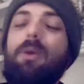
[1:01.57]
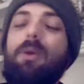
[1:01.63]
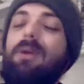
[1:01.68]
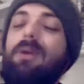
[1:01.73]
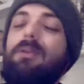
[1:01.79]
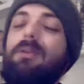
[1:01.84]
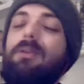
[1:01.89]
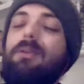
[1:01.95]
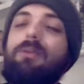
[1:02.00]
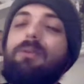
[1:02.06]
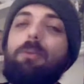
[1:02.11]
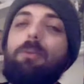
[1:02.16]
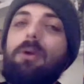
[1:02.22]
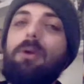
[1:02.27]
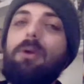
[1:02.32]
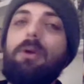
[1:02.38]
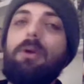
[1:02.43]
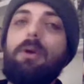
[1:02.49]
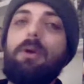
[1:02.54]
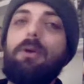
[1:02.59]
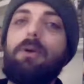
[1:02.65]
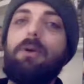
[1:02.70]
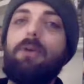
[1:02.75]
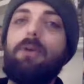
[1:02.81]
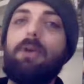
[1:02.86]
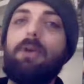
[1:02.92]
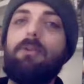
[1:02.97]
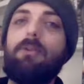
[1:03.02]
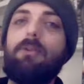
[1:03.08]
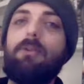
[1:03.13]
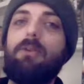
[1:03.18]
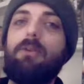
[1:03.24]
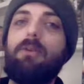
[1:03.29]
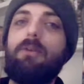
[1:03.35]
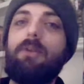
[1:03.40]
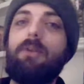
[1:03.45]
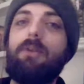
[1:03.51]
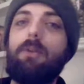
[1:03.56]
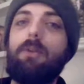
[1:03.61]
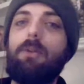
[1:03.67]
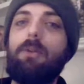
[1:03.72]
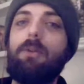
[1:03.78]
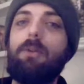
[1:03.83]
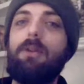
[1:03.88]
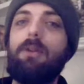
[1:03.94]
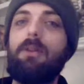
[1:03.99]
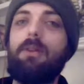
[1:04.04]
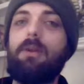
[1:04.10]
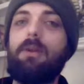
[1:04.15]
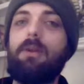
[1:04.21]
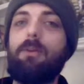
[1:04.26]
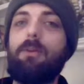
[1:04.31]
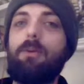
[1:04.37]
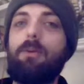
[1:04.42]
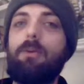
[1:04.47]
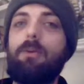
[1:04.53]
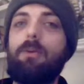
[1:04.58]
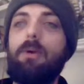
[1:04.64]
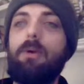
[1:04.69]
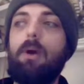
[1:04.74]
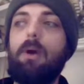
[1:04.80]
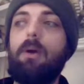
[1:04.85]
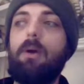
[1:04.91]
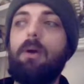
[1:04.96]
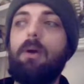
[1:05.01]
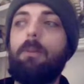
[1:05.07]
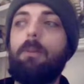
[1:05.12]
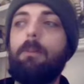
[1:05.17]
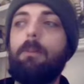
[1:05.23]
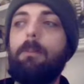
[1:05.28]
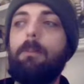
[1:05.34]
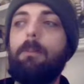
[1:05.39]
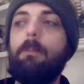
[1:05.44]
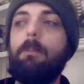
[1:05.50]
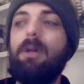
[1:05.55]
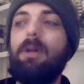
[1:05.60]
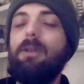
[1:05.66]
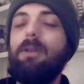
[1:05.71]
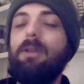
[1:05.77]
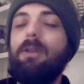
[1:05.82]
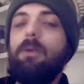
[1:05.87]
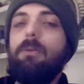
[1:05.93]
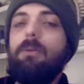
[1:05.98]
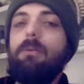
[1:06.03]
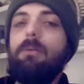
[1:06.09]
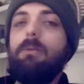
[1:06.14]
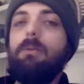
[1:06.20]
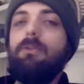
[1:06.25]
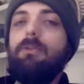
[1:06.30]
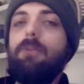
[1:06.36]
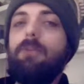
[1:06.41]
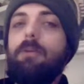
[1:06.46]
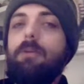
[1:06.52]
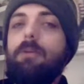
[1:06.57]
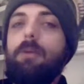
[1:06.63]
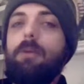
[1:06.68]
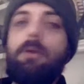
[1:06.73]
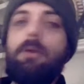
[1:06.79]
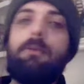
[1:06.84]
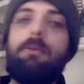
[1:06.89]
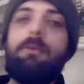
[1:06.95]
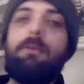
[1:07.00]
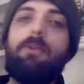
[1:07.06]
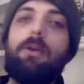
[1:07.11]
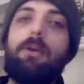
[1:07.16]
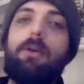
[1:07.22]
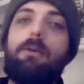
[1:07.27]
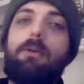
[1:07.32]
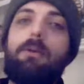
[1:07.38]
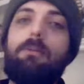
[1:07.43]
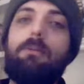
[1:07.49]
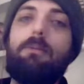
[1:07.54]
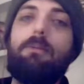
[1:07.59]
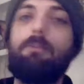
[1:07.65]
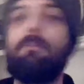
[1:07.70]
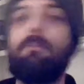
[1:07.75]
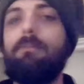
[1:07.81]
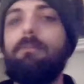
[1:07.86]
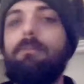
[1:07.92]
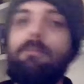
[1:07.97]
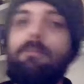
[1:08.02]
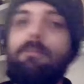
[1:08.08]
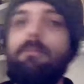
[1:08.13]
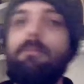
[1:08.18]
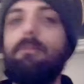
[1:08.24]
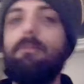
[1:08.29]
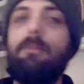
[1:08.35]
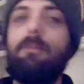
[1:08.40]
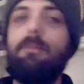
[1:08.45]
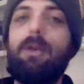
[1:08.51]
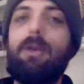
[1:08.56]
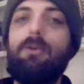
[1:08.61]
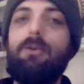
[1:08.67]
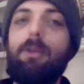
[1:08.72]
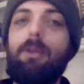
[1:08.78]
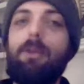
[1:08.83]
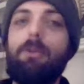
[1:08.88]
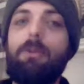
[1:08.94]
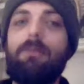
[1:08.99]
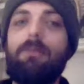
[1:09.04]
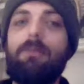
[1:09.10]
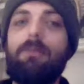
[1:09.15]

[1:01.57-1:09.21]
not super good at contracts and stuff. Like I really didn't think it through. But it was fun, right? It's like entertainment.